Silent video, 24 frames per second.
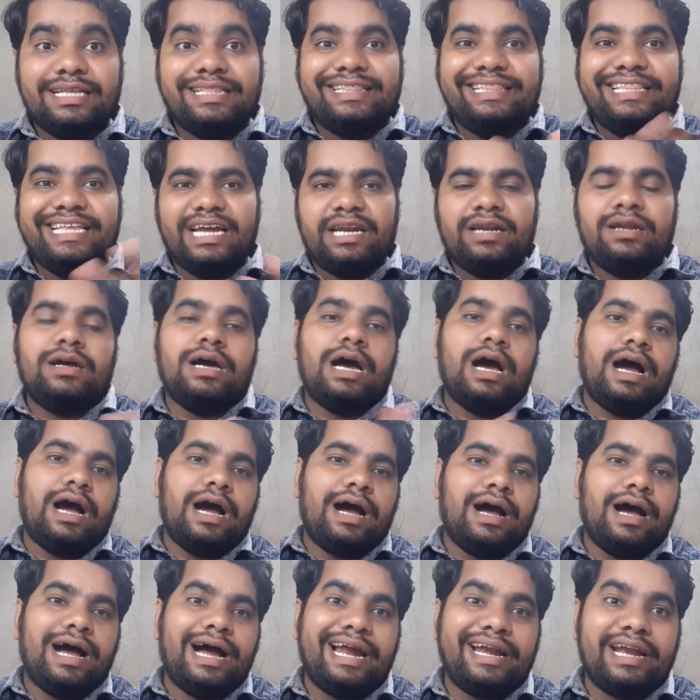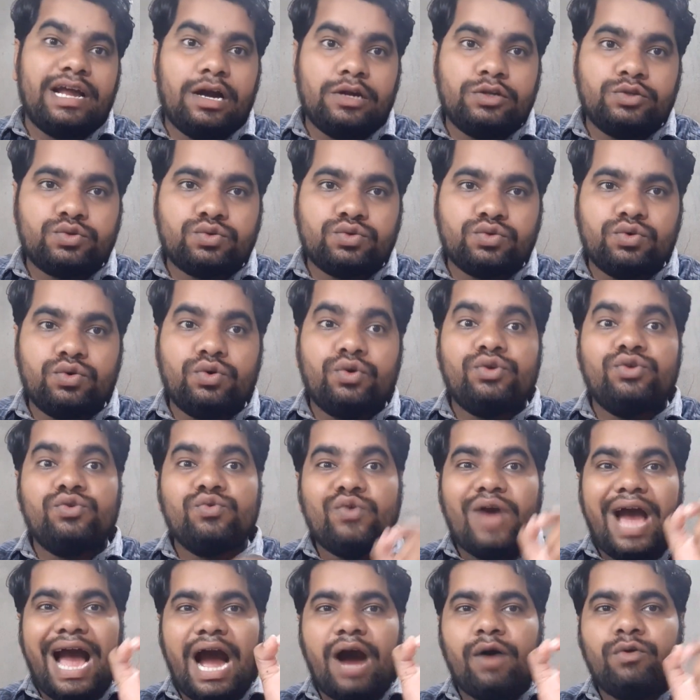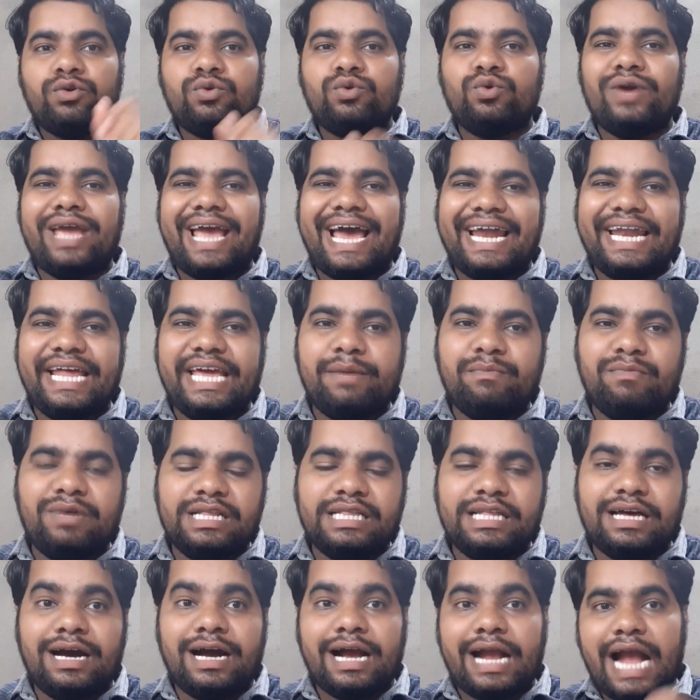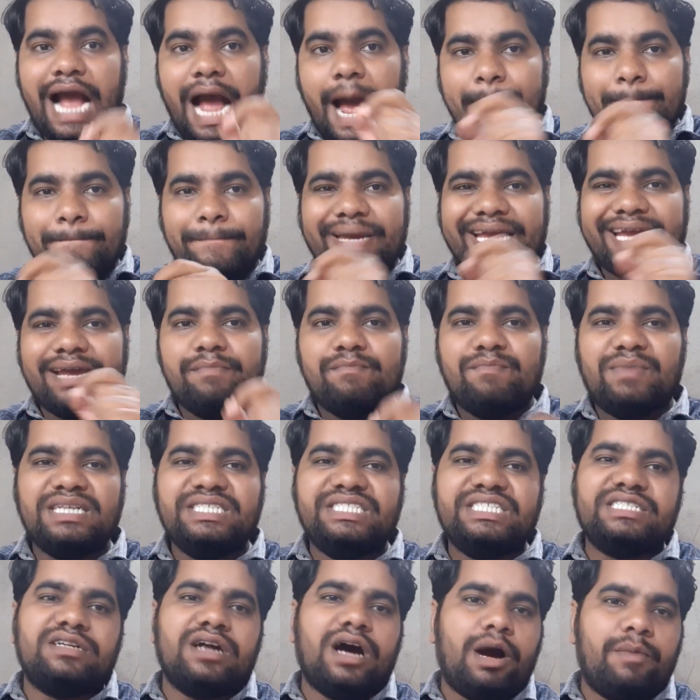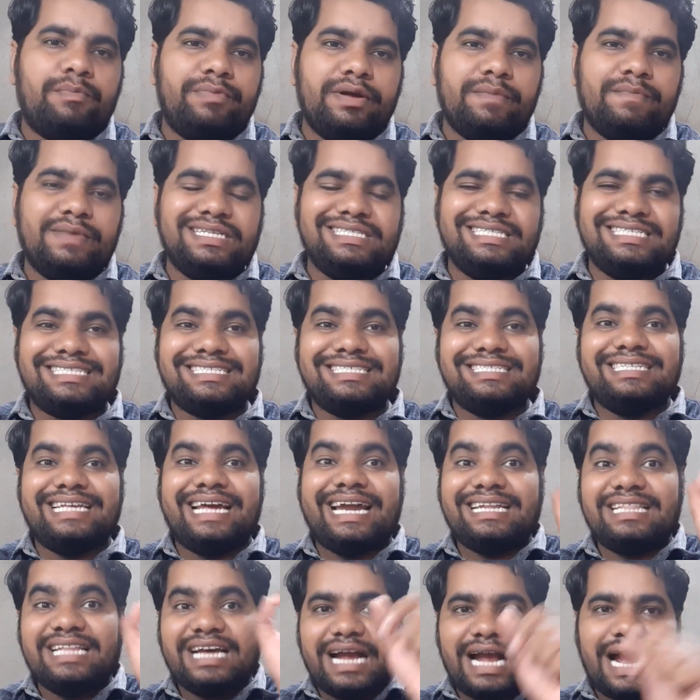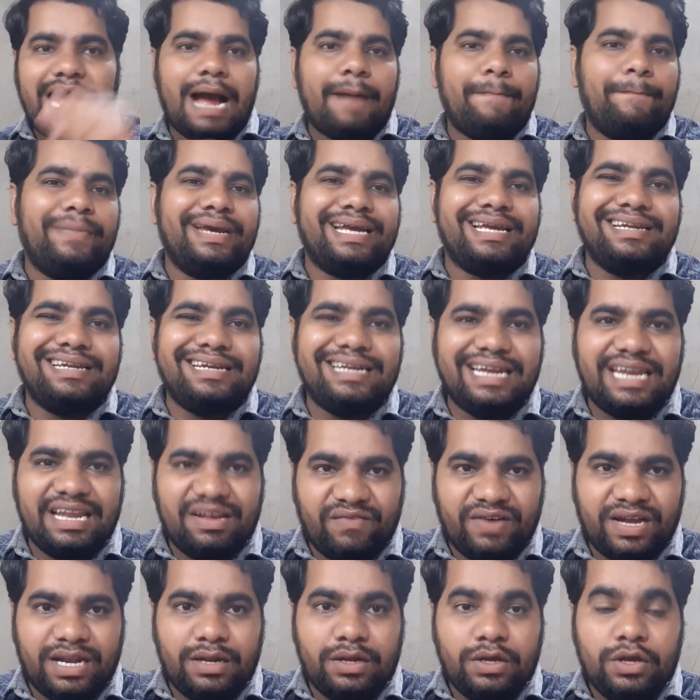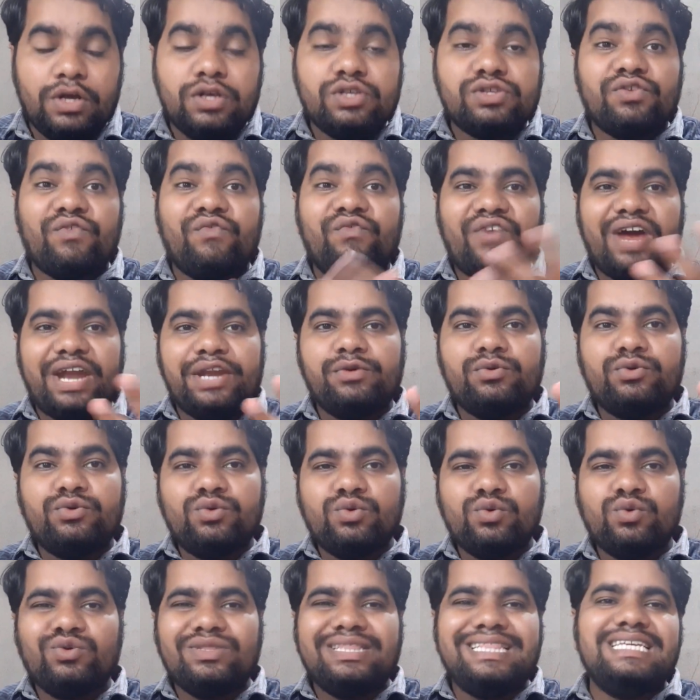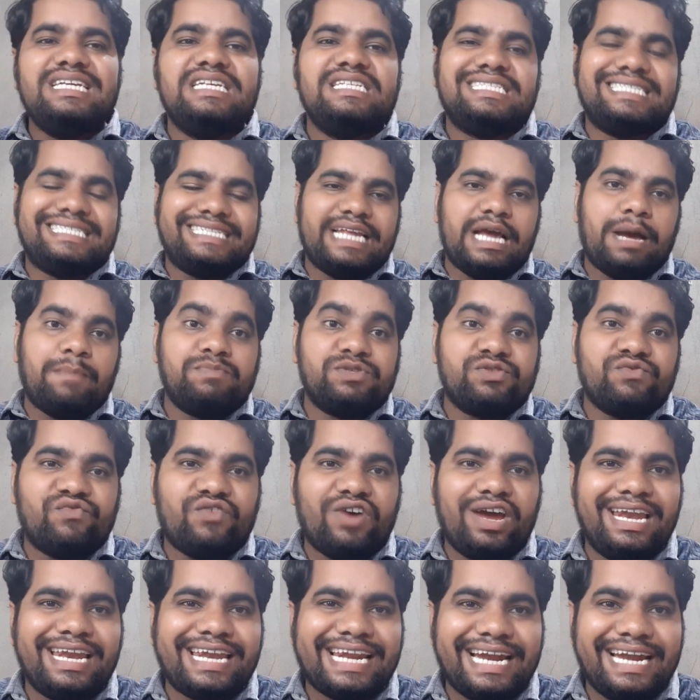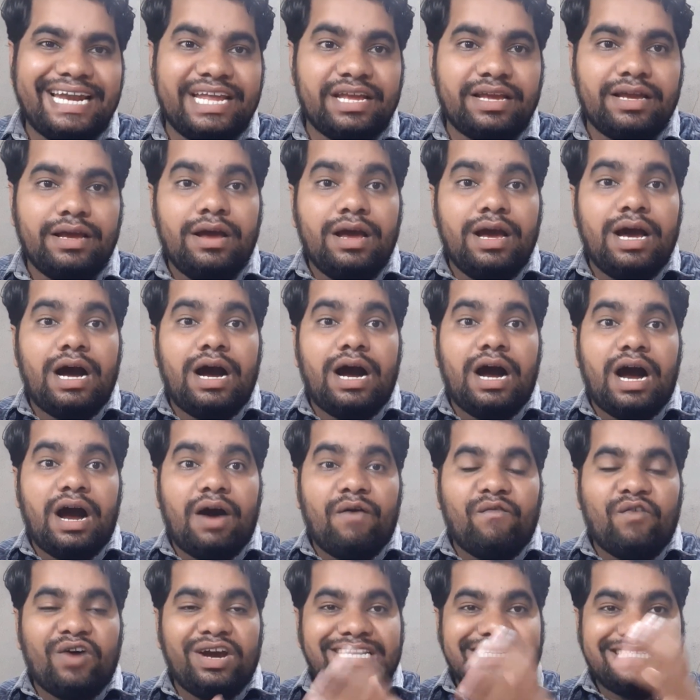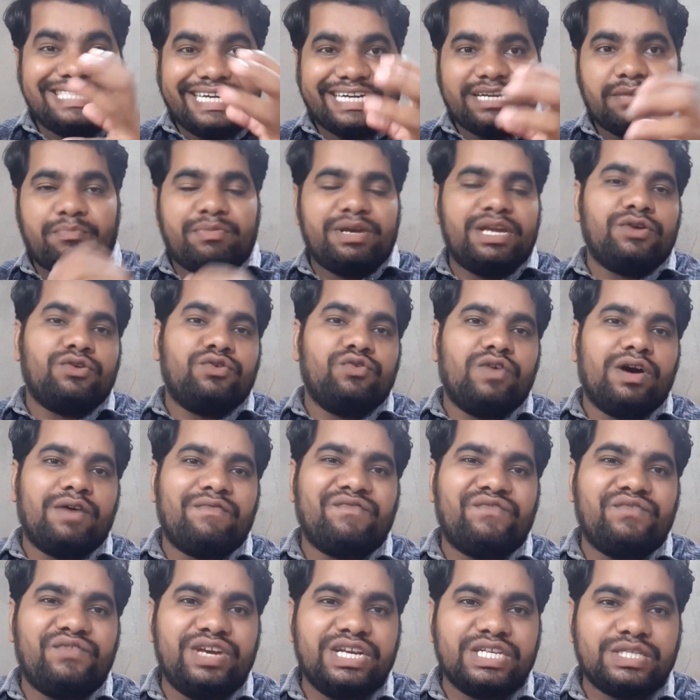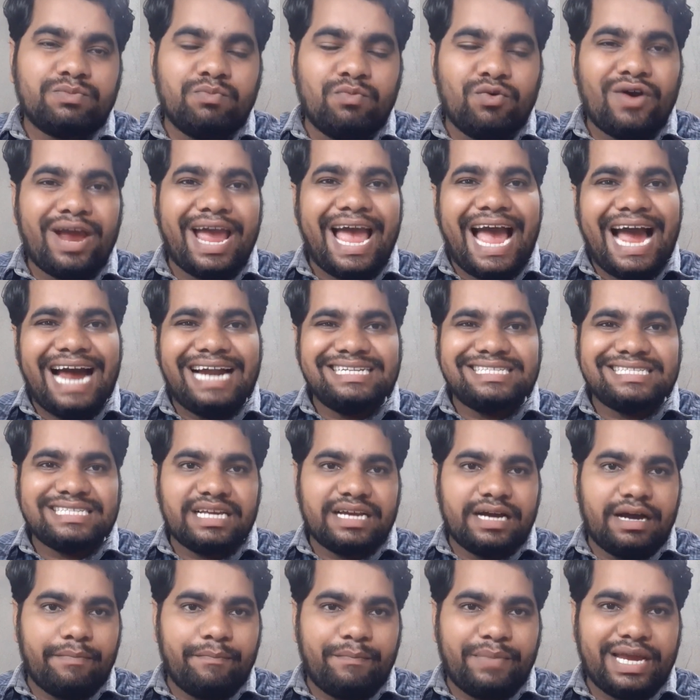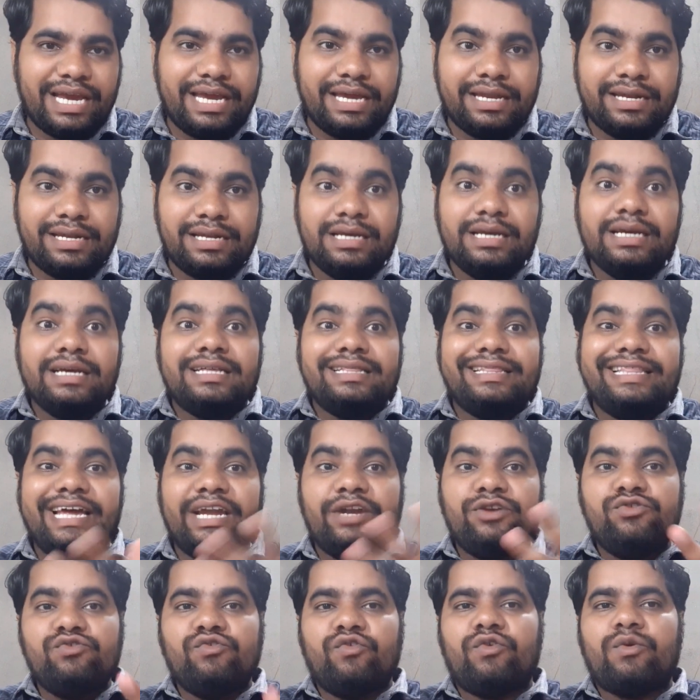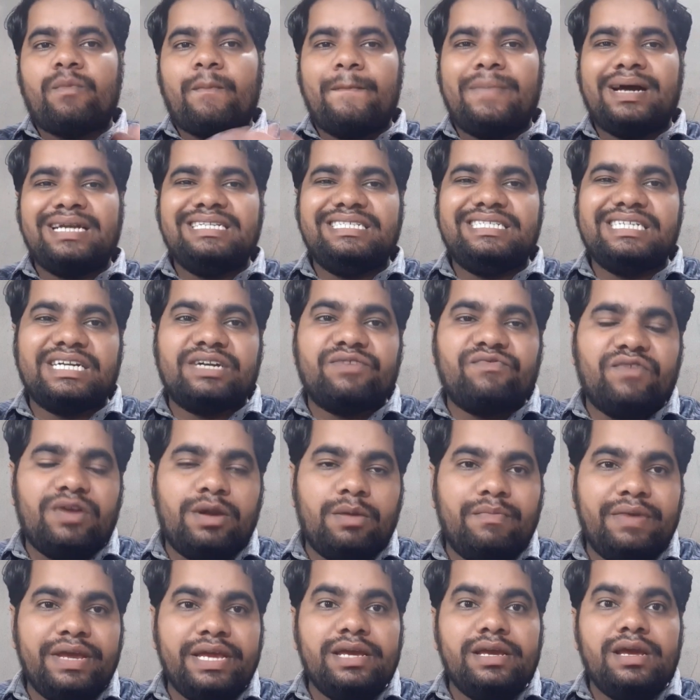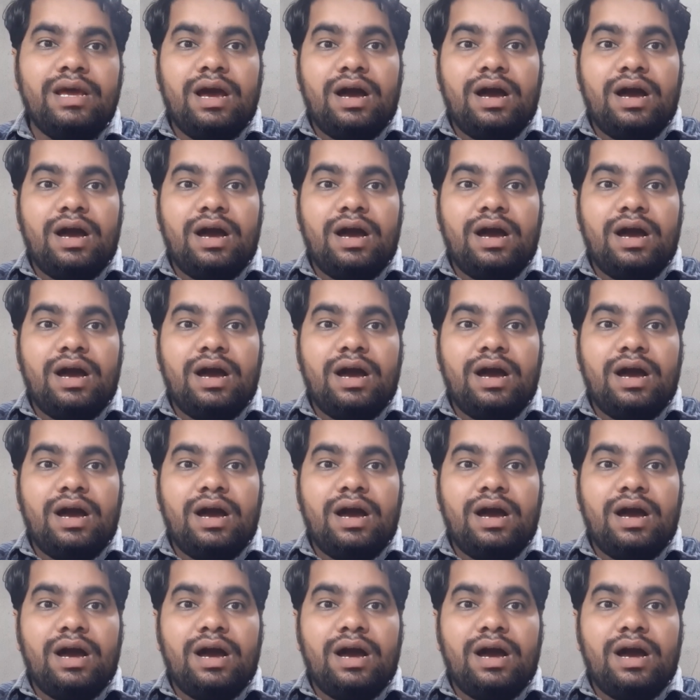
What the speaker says: Then and also you have to enable the campaign budget optimization at the campaign level. So when you do these steps while running while setting your Facebook ads campaign, then your budget will be